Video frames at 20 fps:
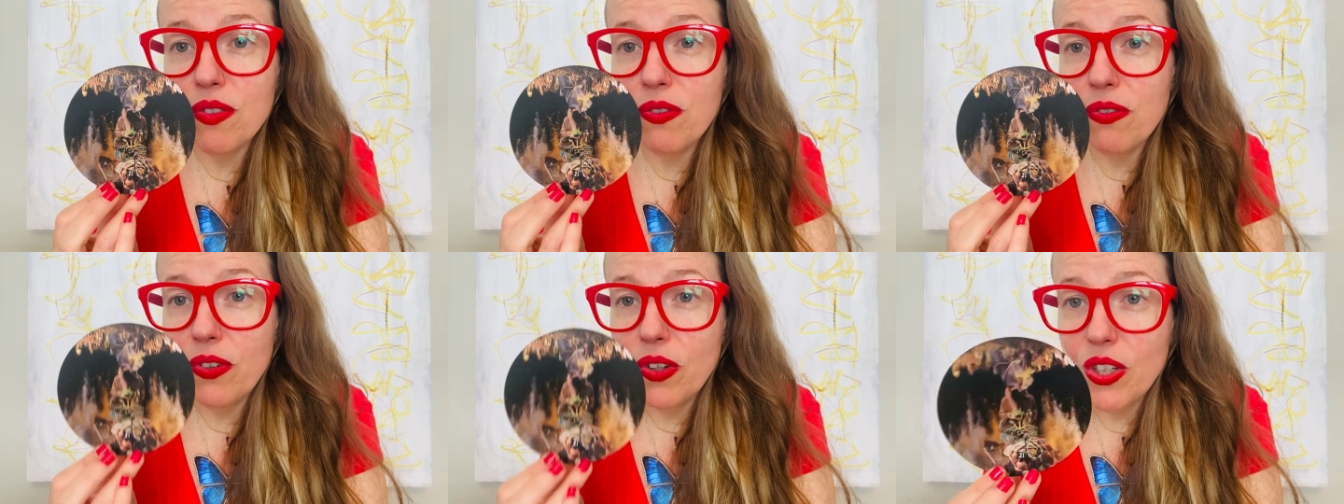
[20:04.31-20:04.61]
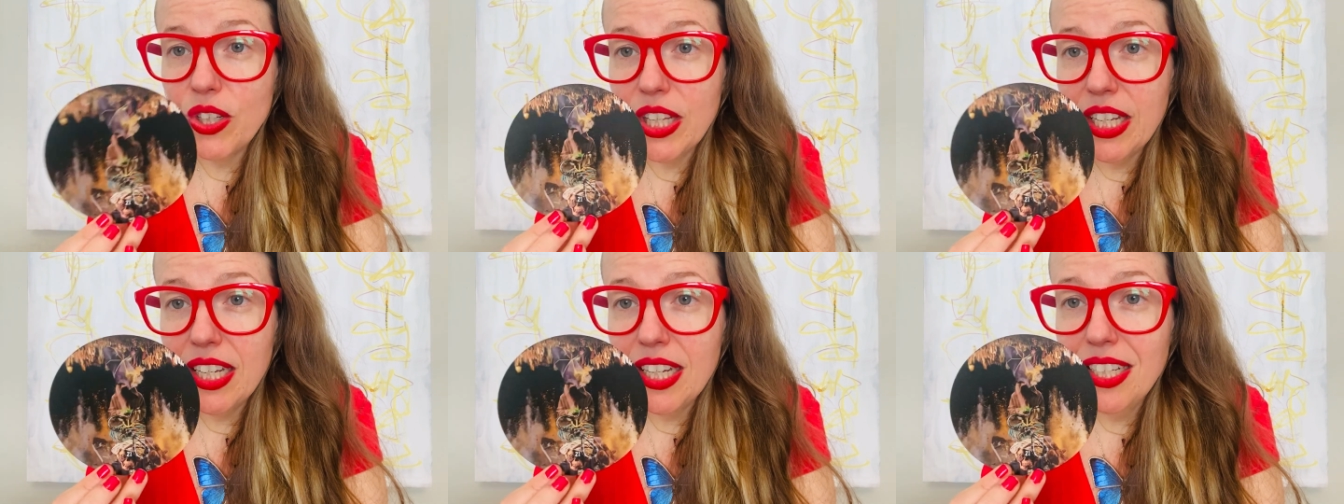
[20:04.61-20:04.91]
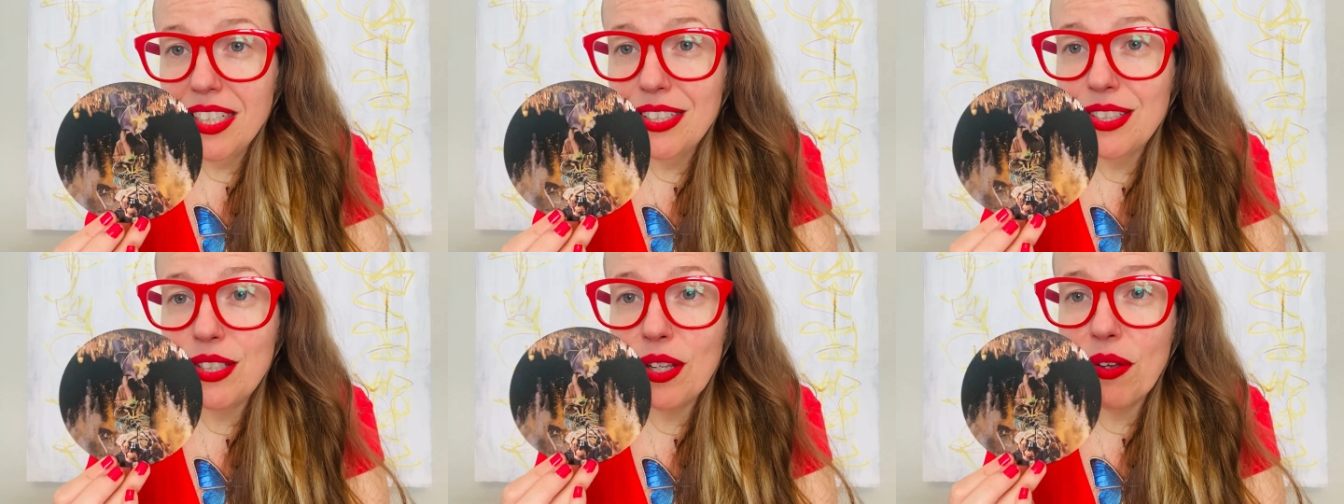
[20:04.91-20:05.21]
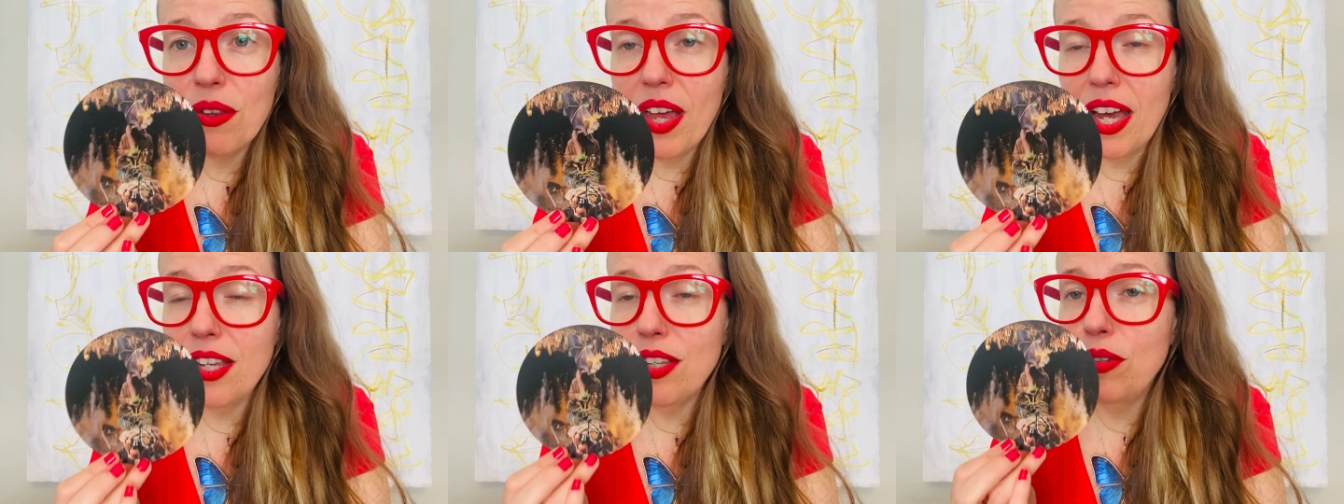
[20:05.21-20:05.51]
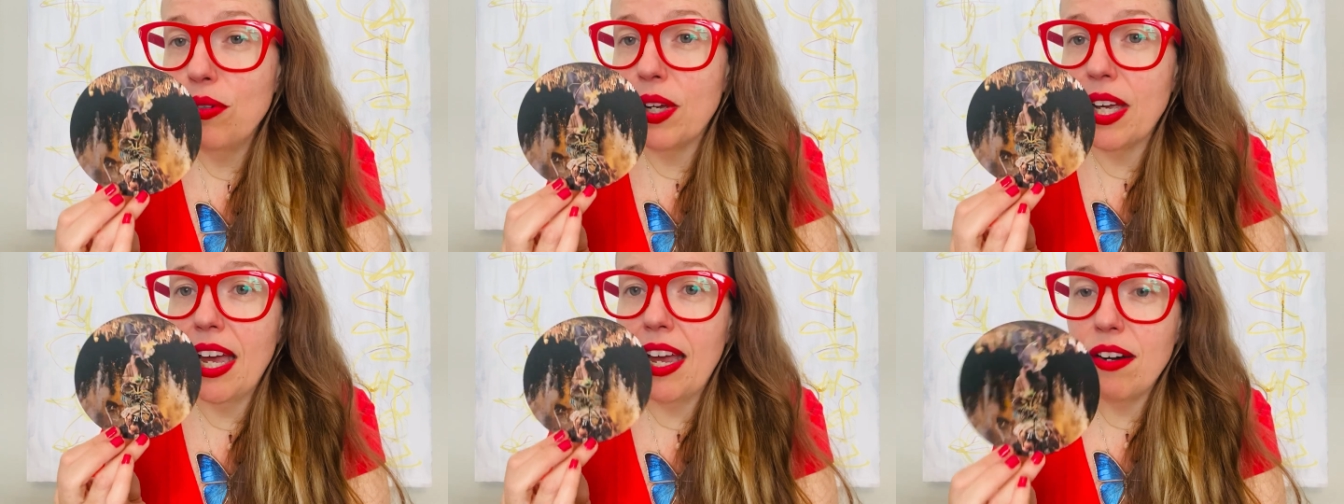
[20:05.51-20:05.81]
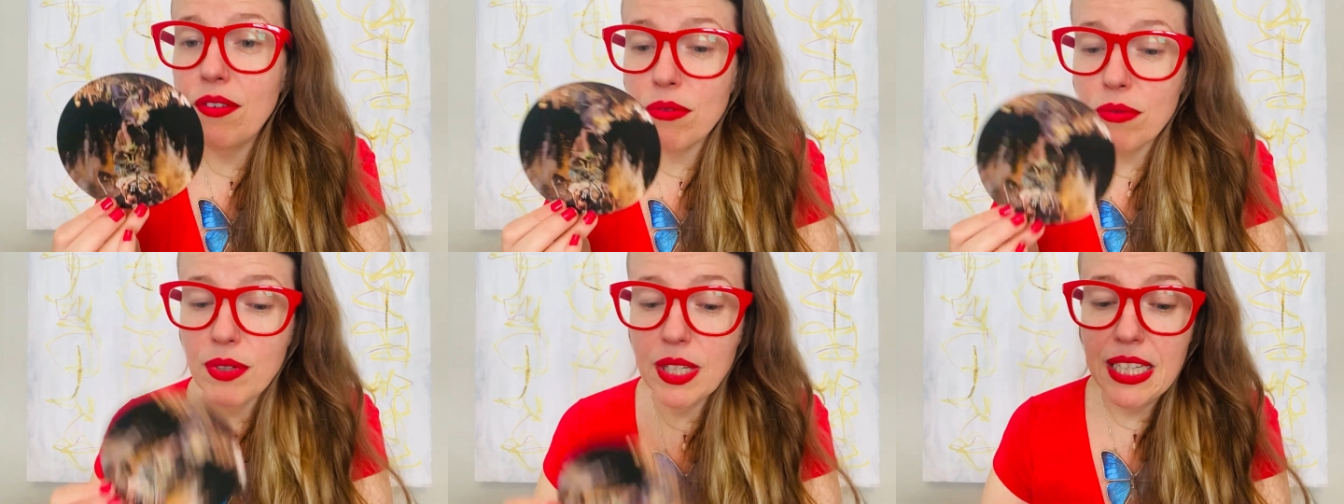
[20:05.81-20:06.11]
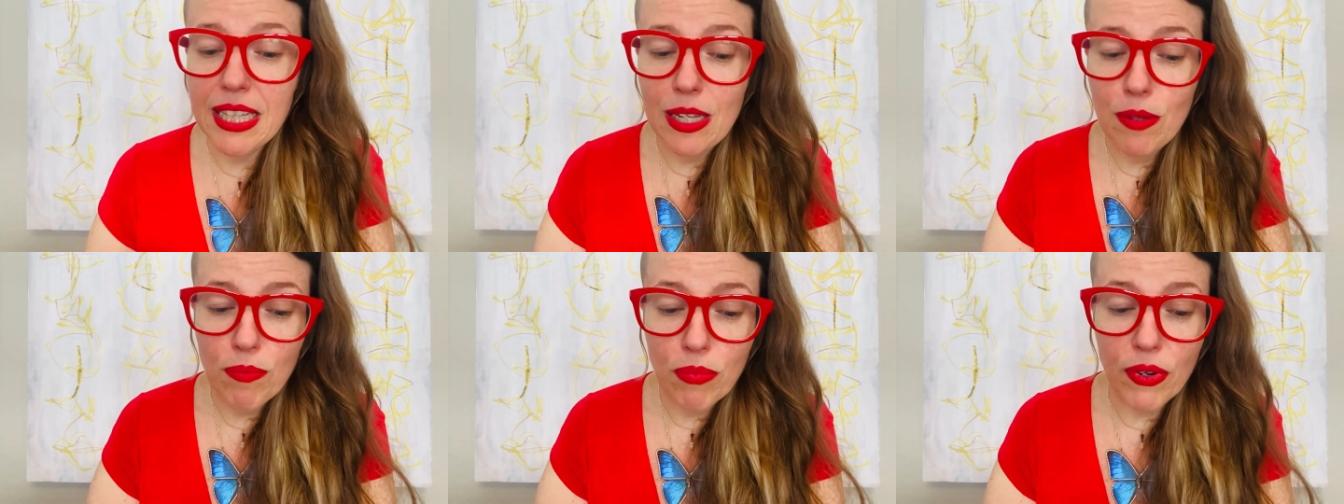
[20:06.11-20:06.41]
fully so that you can
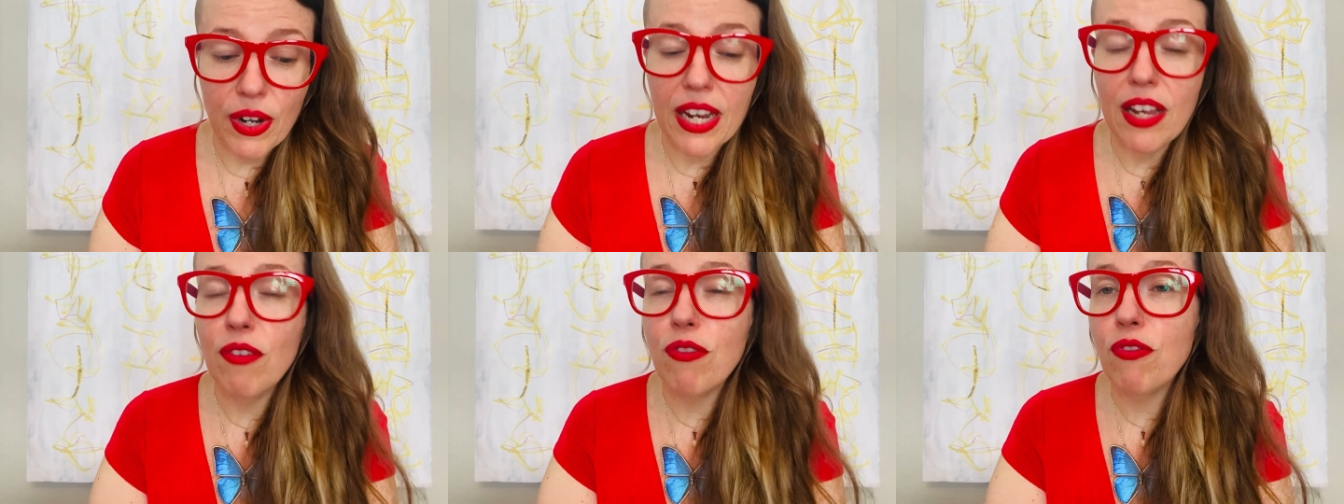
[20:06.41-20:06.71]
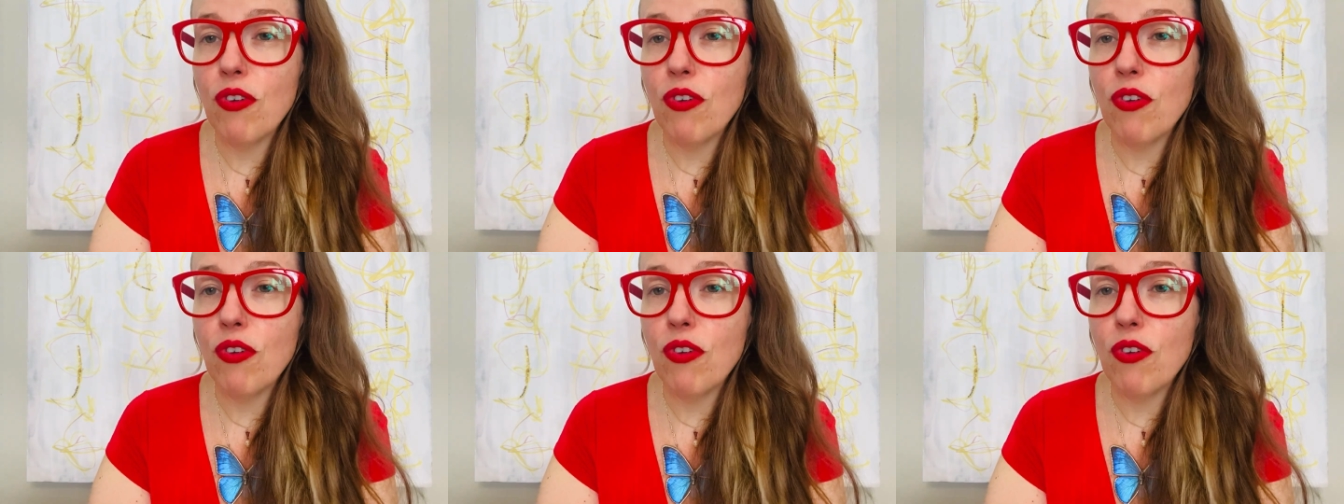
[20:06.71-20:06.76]
really bring